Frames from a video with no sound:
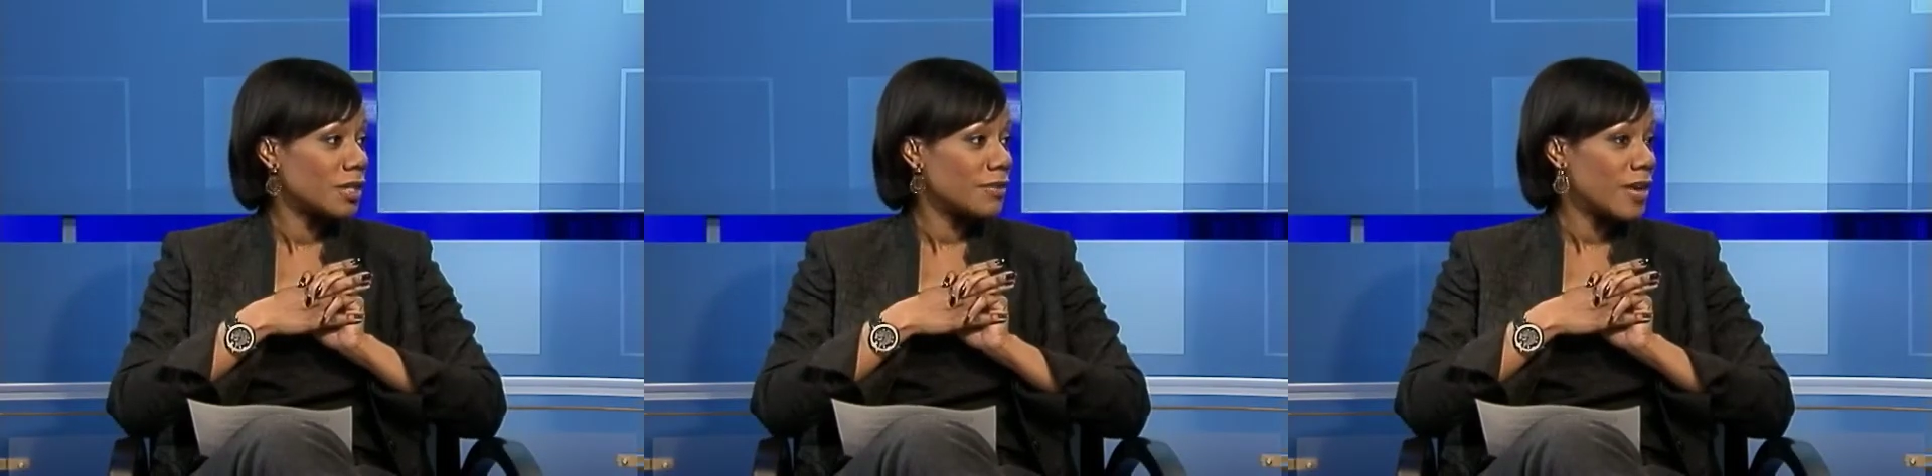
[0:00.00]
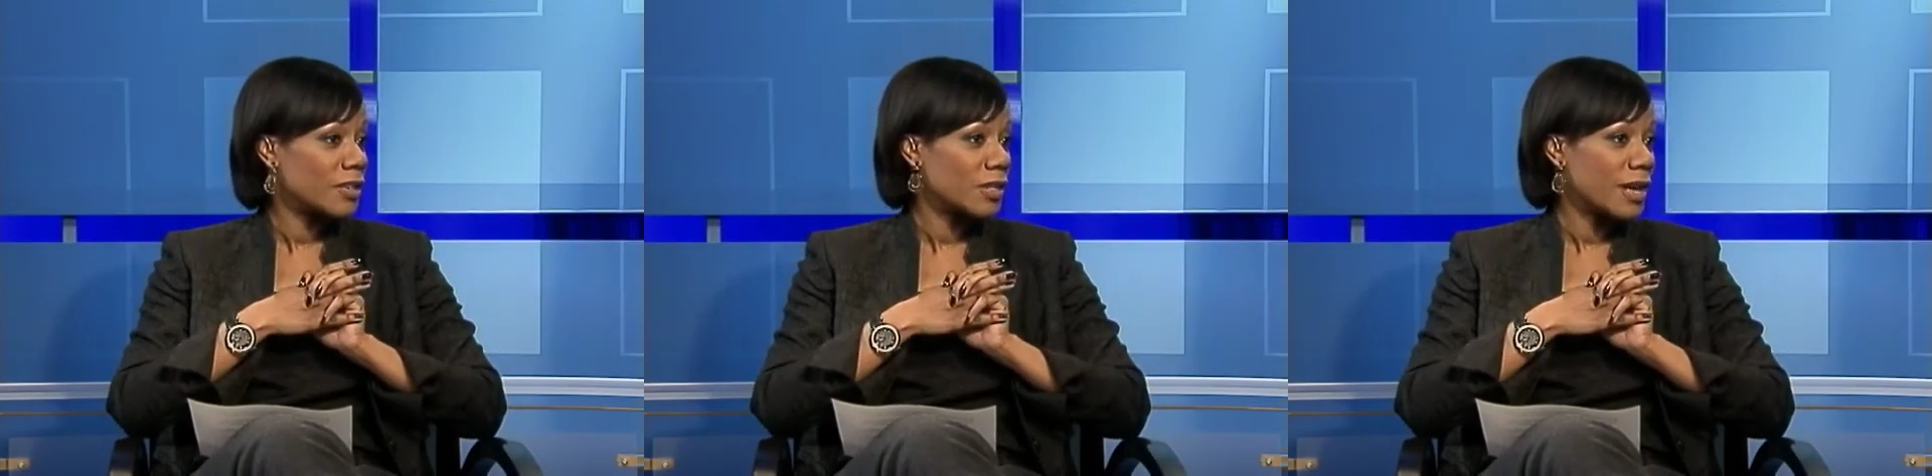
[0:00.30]
and
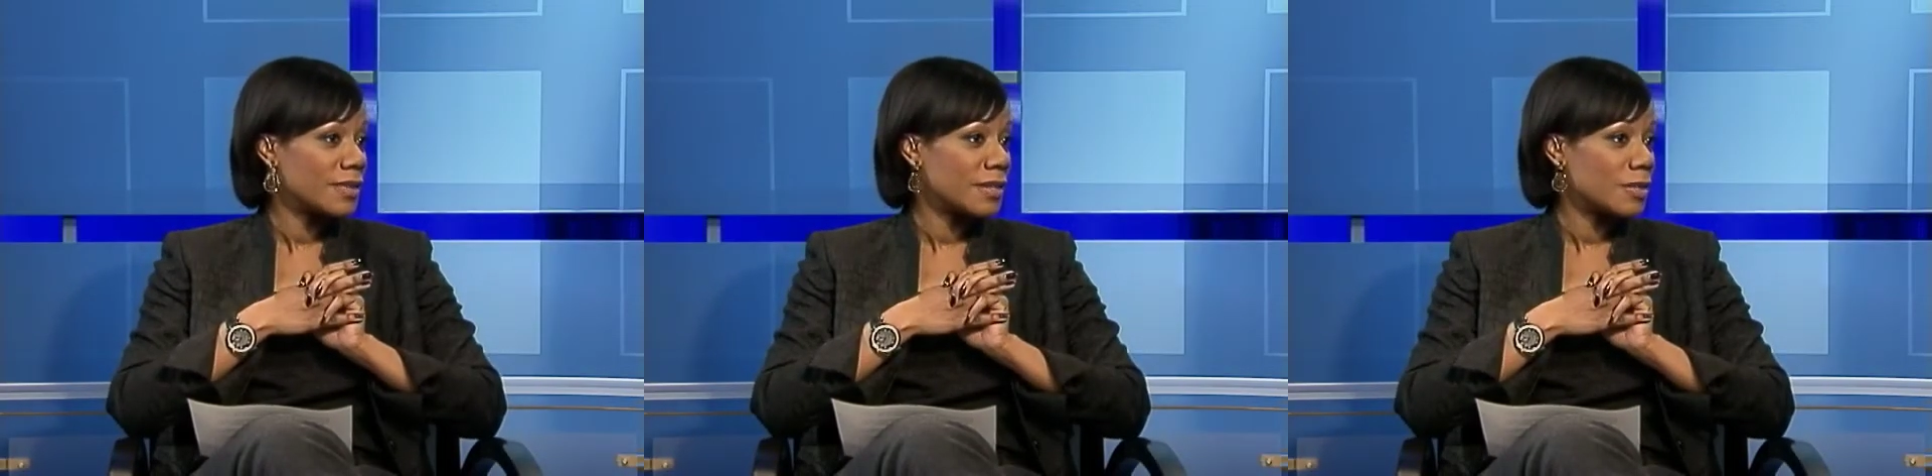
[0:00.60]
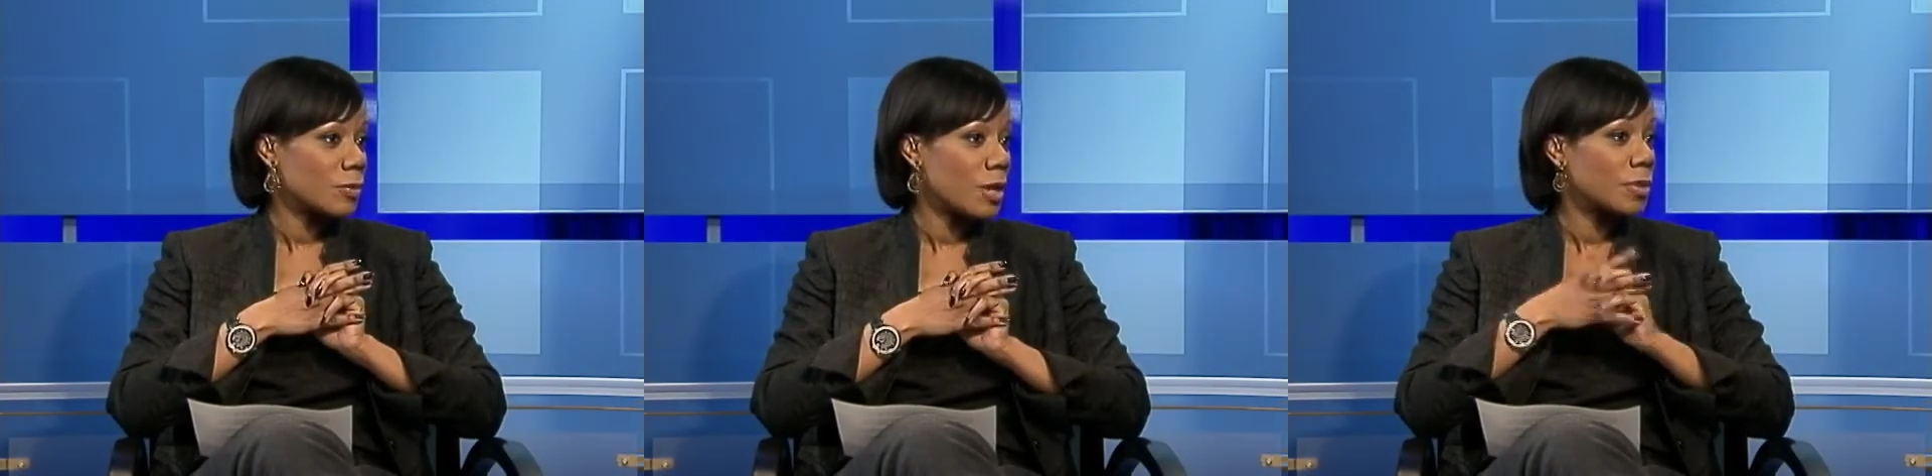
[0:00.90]
evangelizing
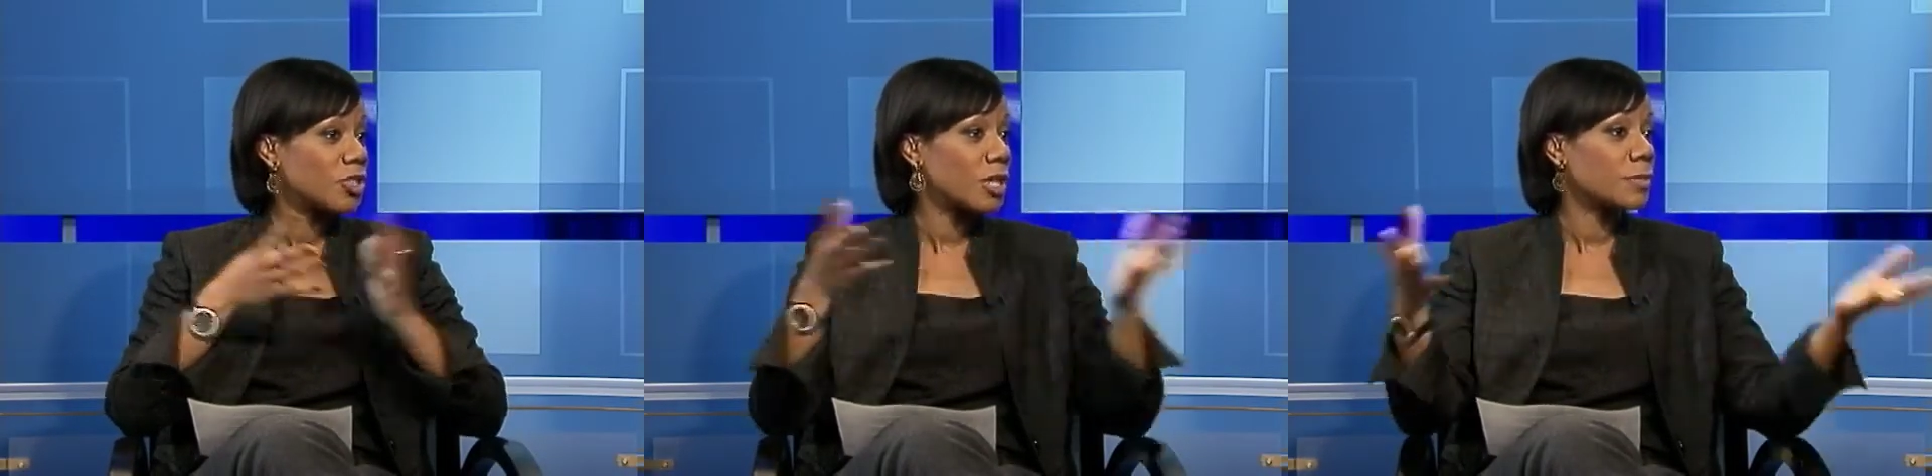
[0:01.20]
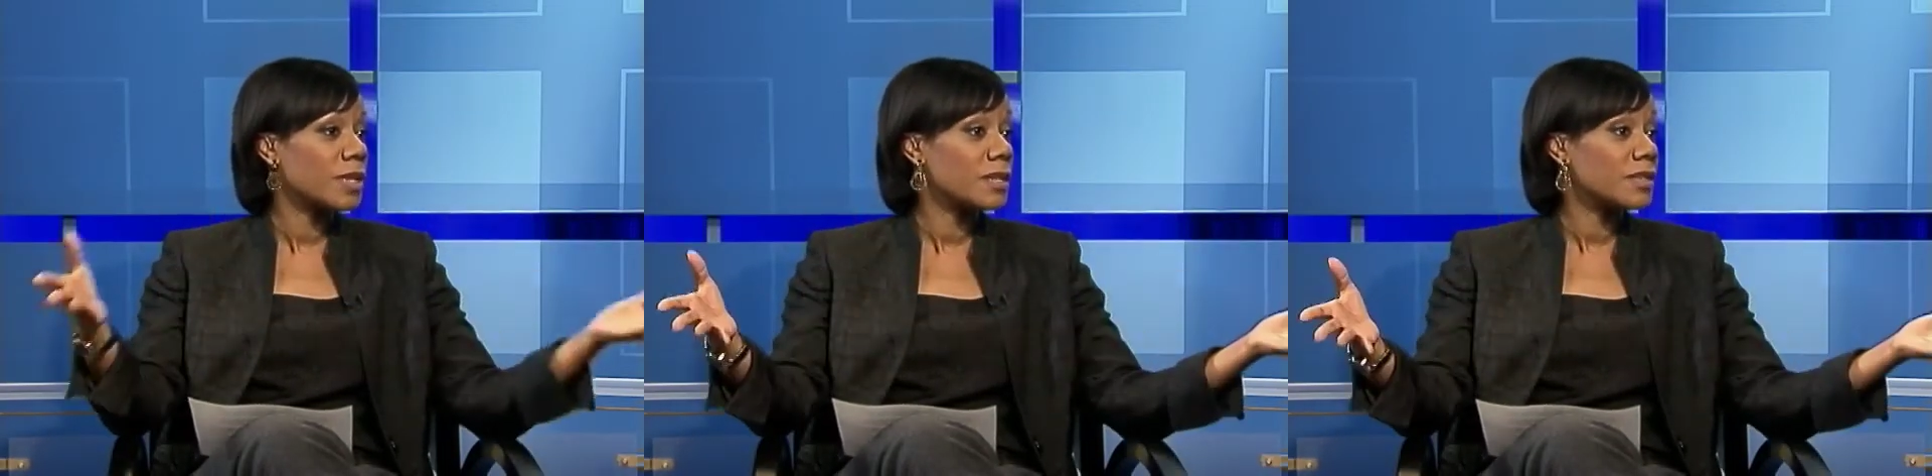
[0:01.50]
as well. But
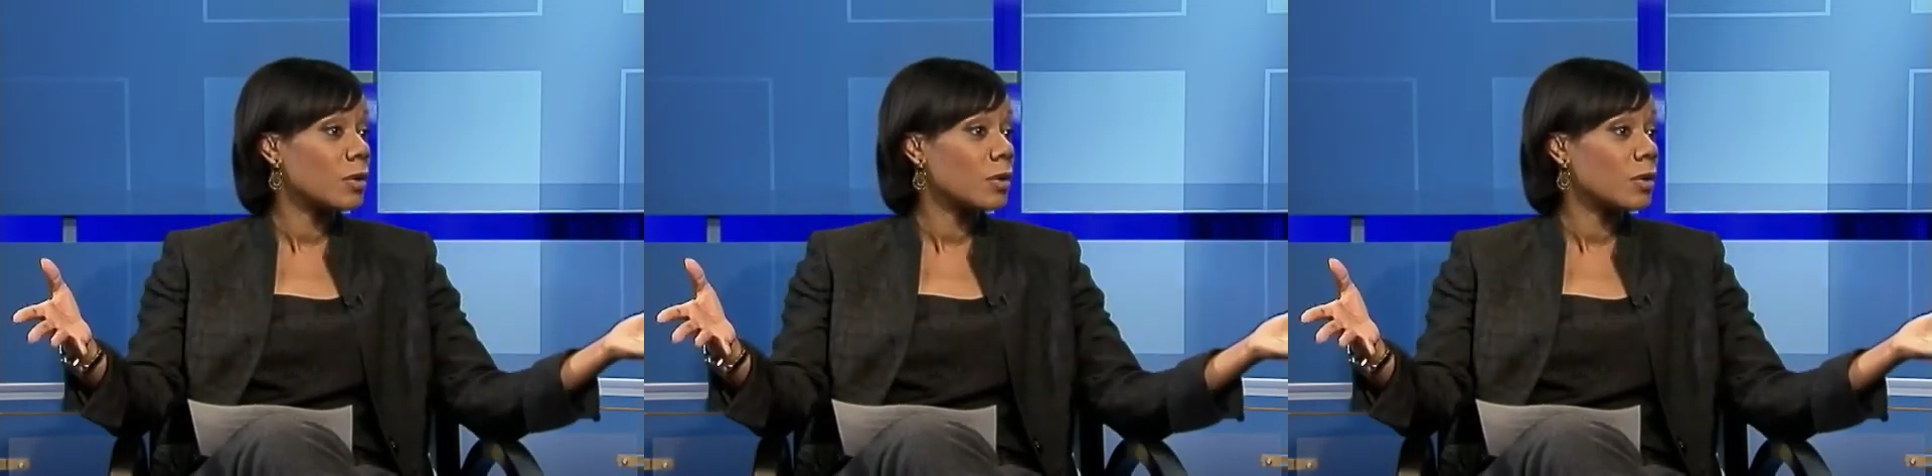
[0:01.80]
gentlemen, this is